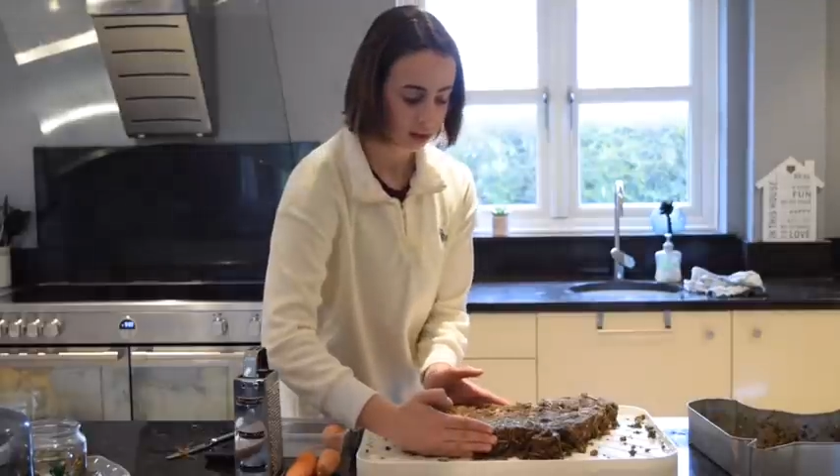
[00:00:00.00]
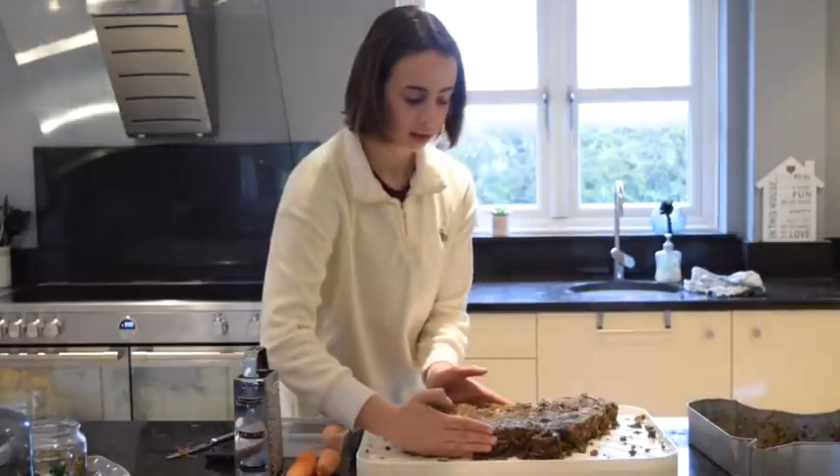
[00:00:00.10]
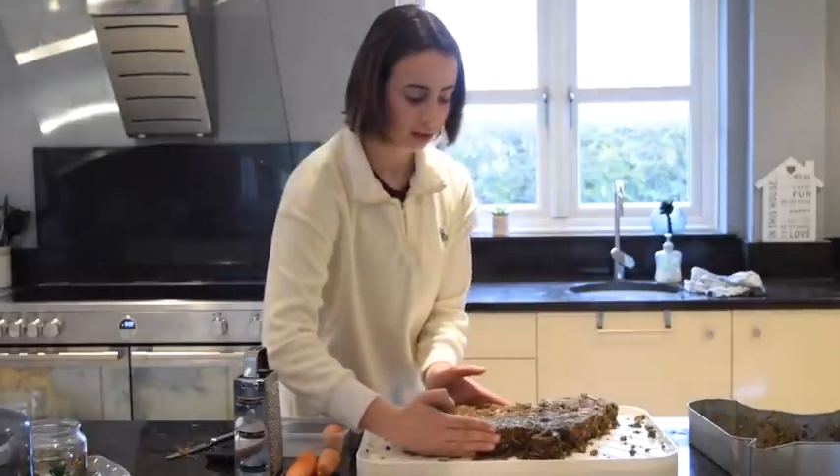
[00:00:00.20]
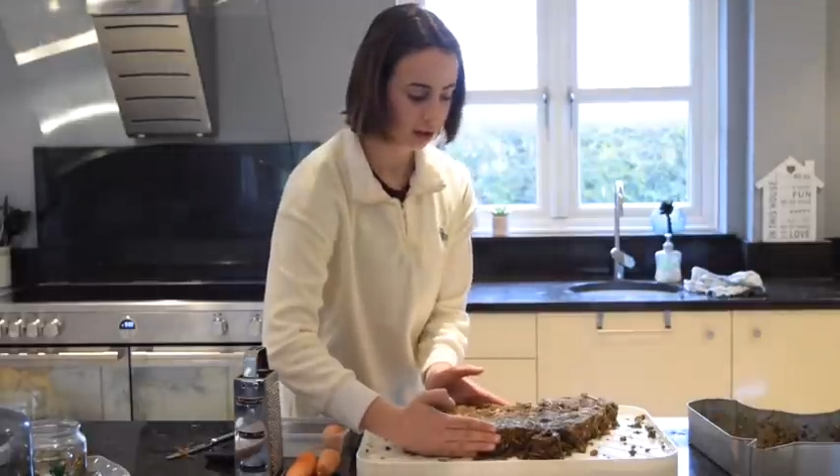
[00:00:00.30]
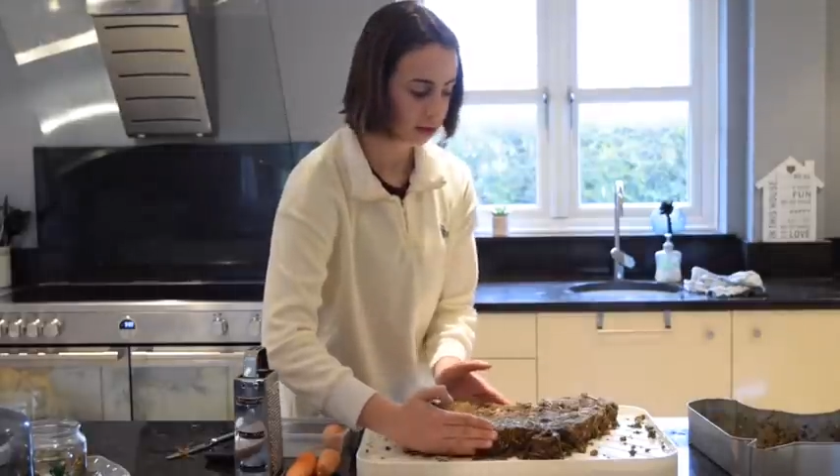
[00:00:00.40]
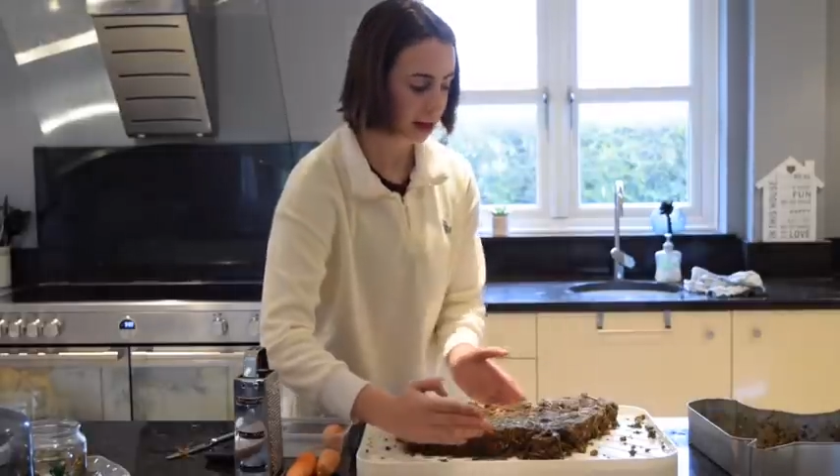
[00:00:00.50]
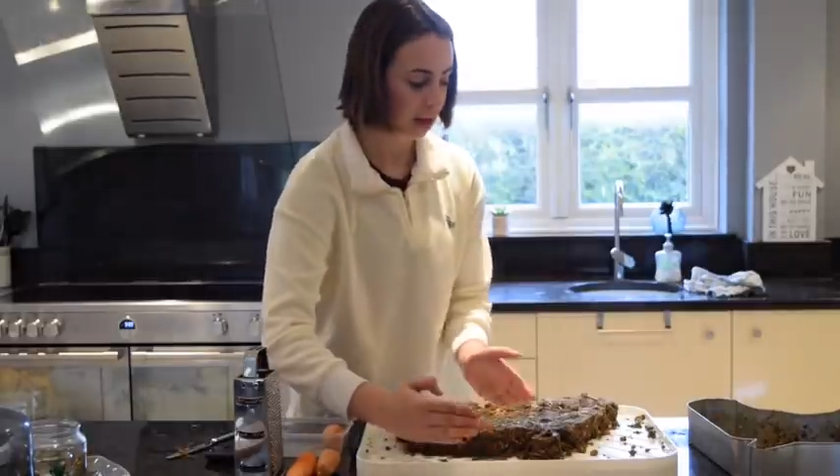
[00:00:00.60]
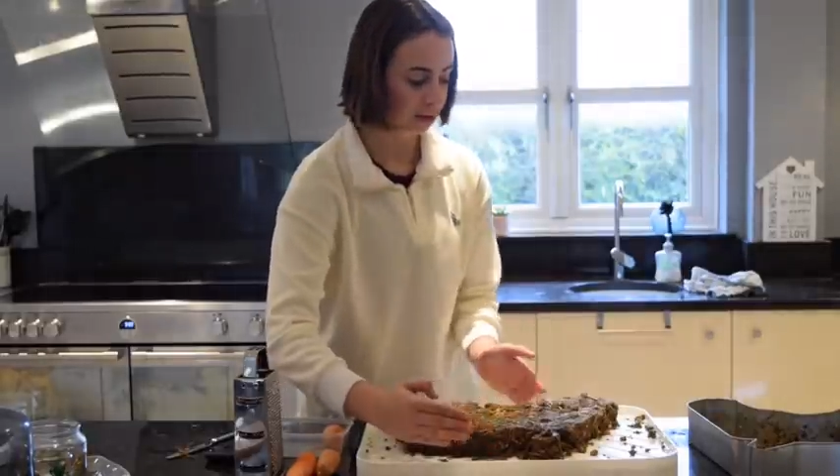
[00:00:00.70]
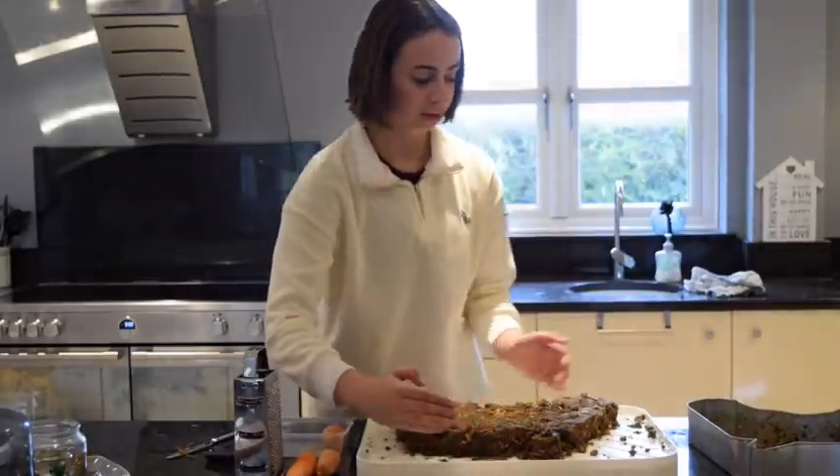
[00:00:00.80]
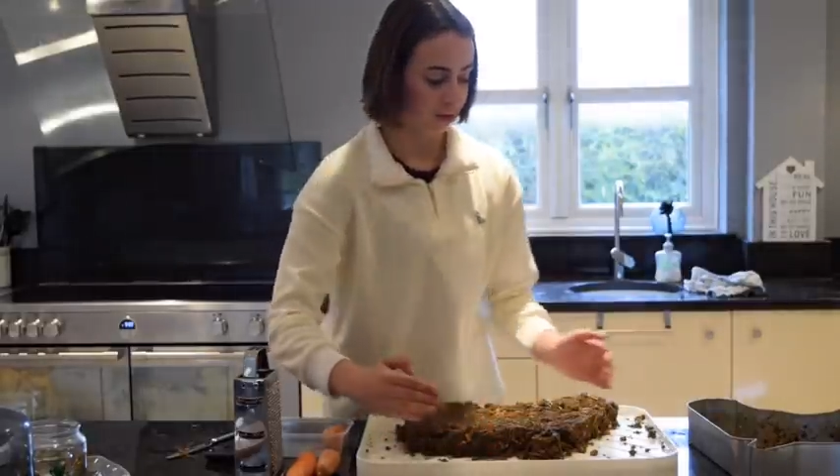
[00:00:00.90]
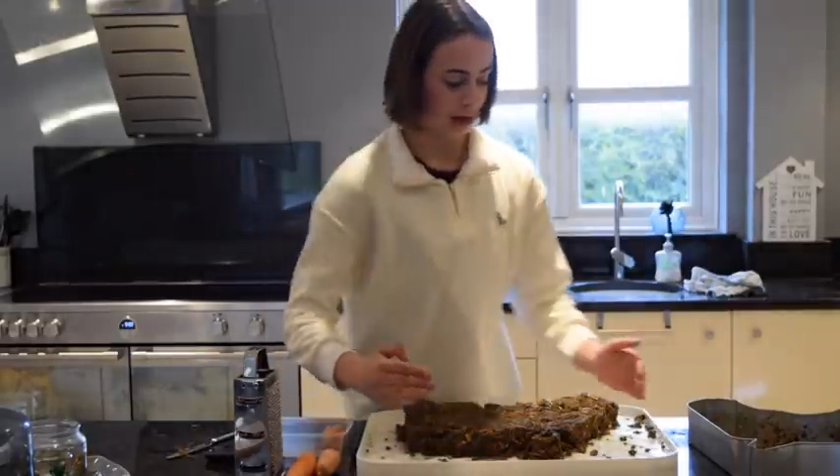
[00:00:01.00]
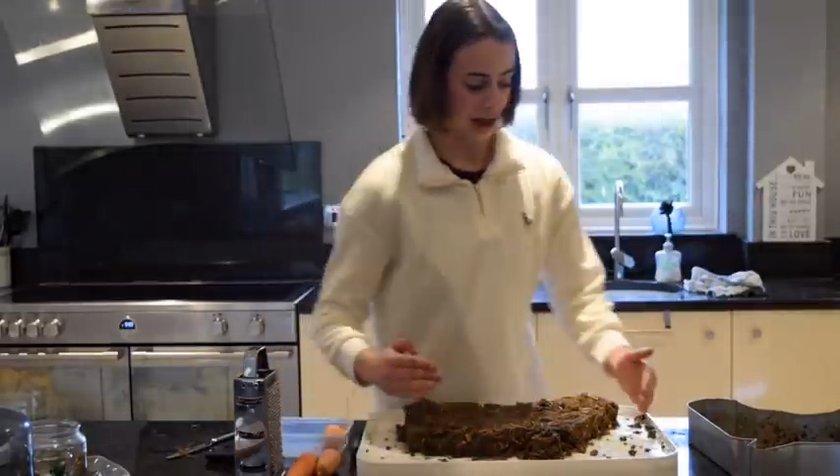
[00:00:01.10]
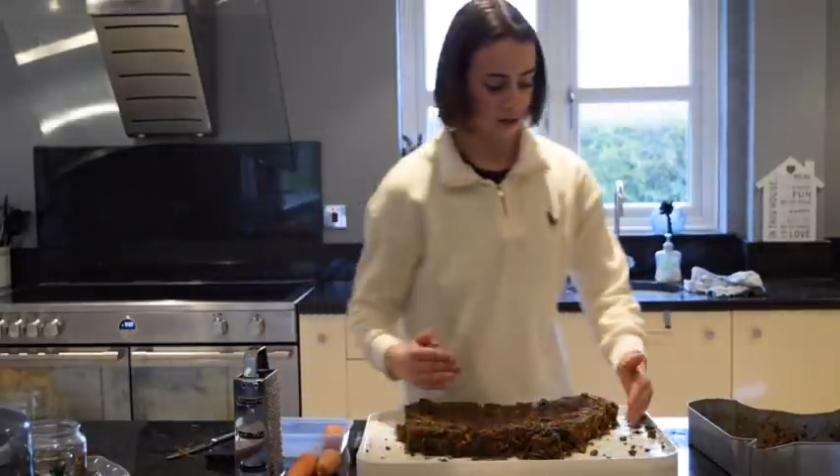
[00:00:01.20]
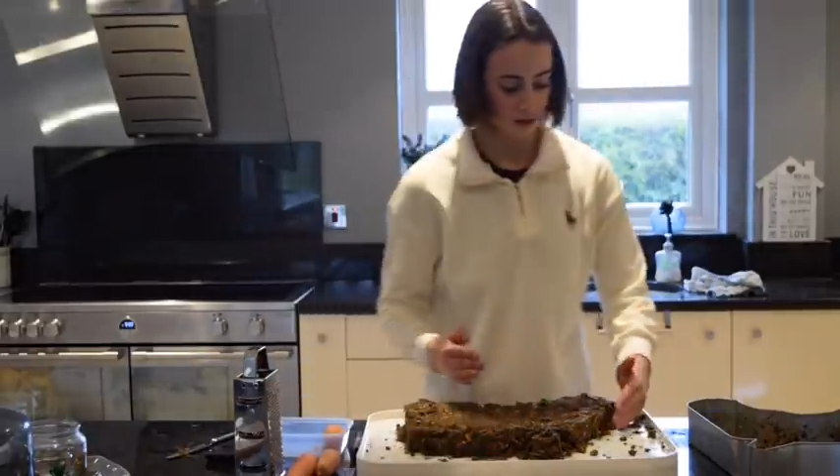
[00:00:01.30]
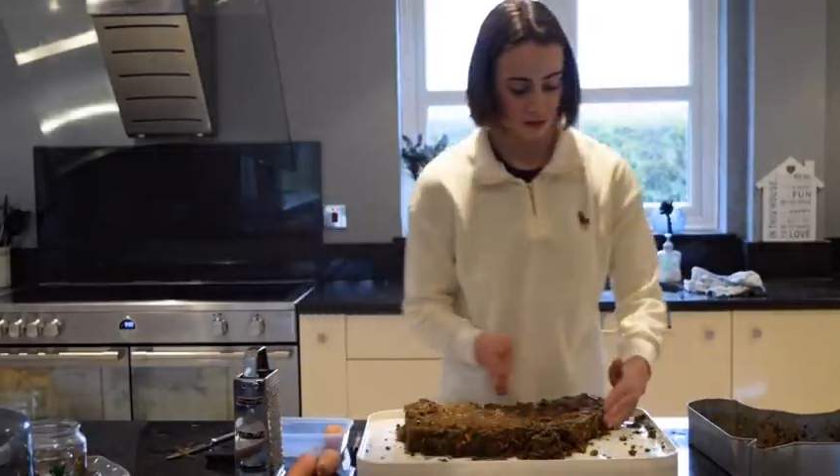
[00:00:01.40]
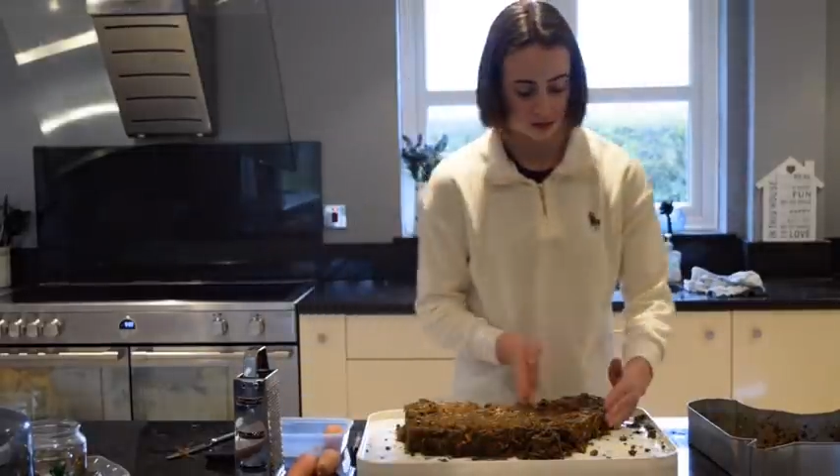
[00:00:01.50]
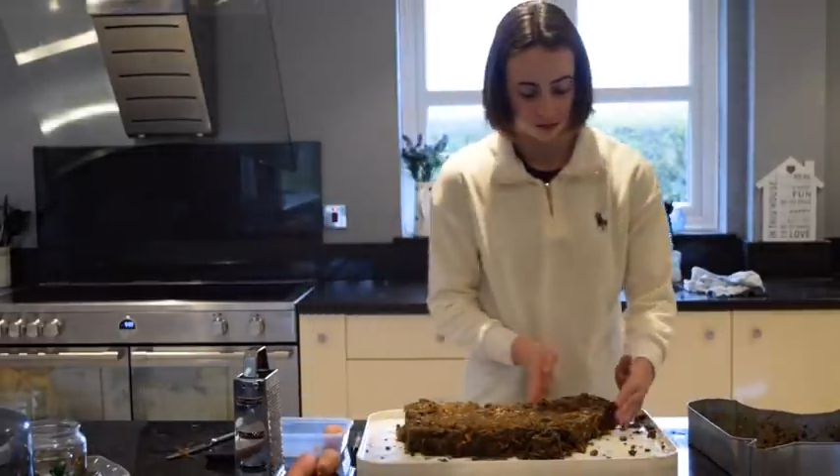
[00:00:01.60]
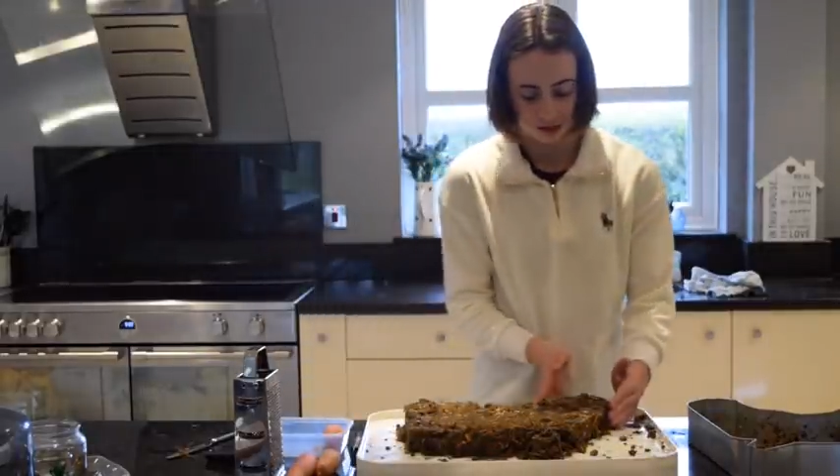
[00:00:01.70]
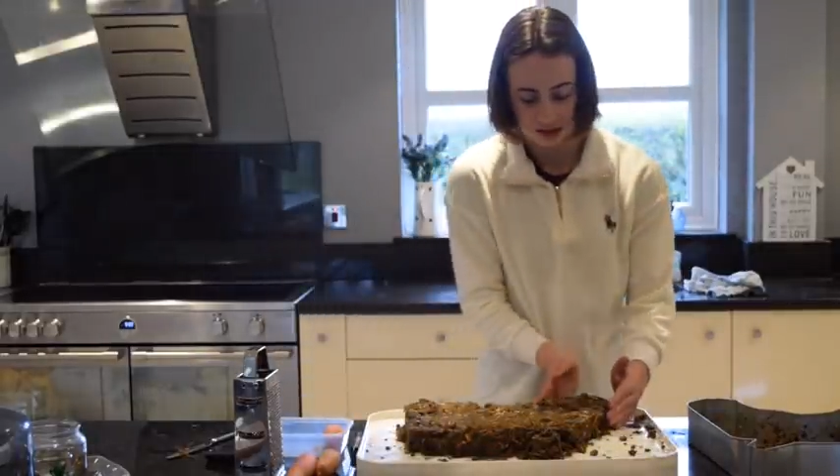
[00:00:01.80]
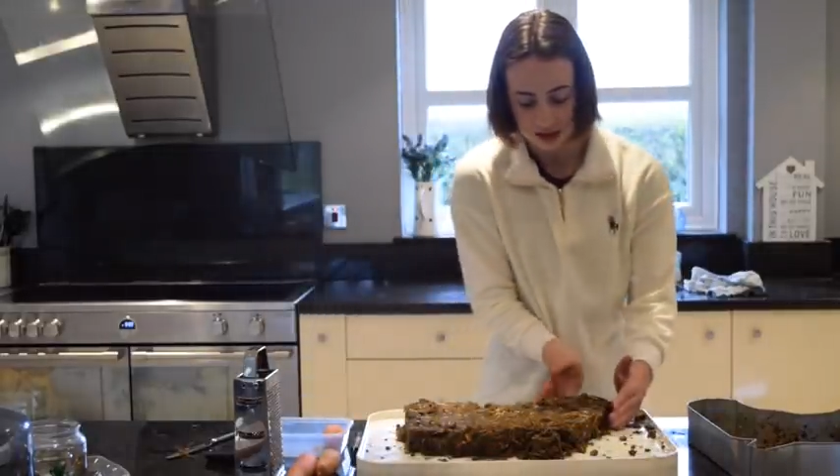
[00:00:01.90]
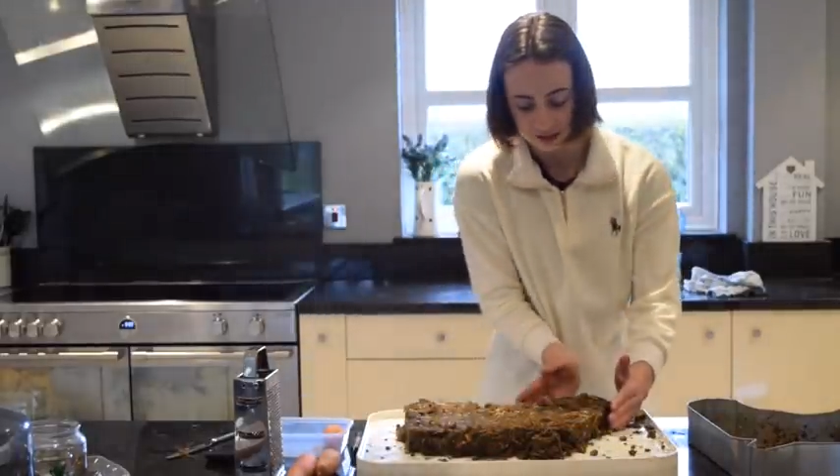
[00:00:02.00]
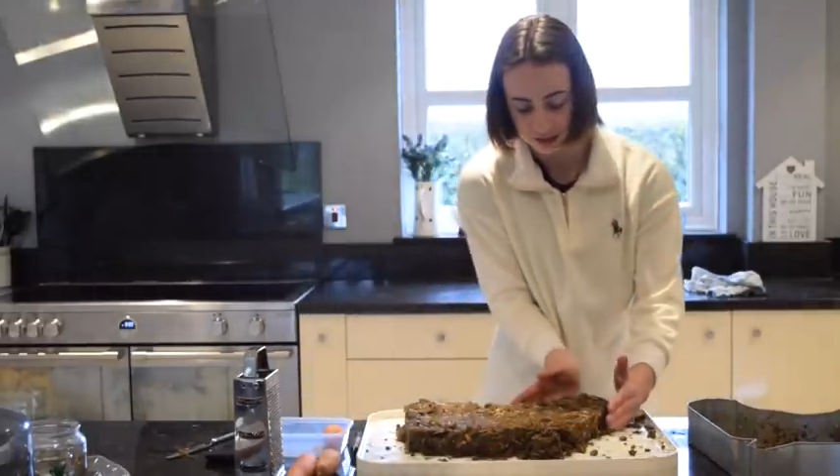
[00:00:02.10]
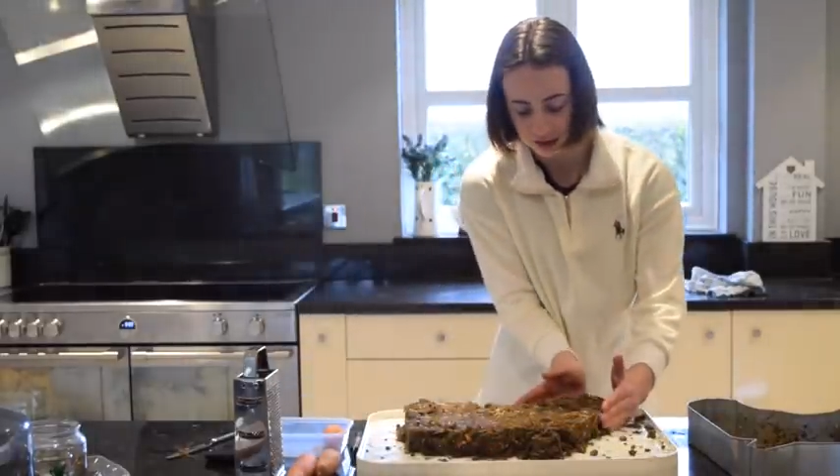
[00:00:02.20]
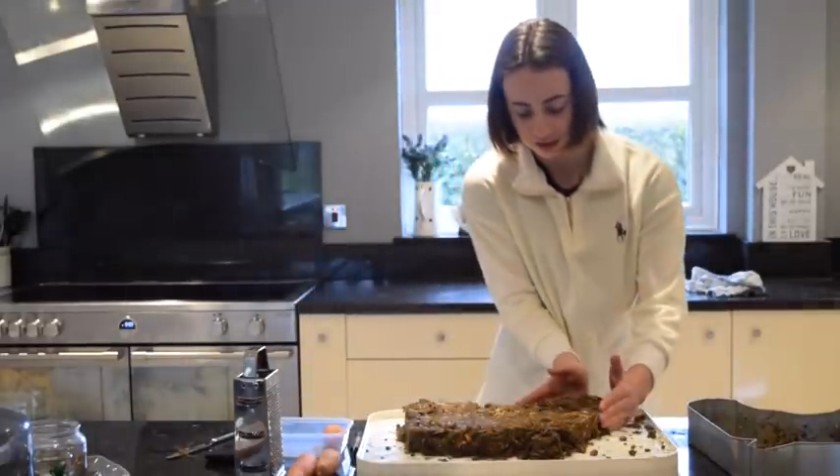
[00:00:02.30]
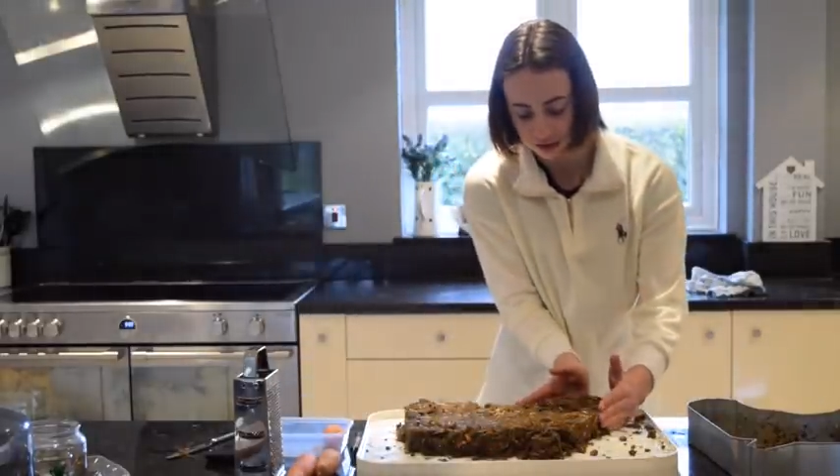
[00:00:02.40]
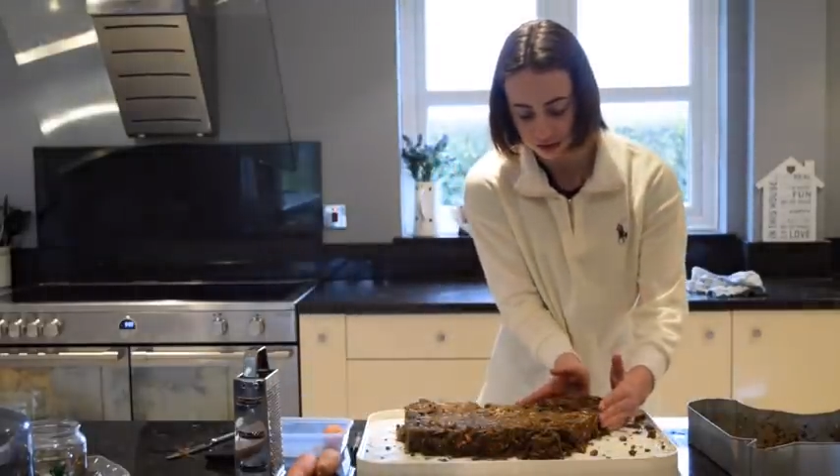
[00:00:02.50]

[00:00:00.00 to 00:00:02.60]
So now it's all out of the cake tin,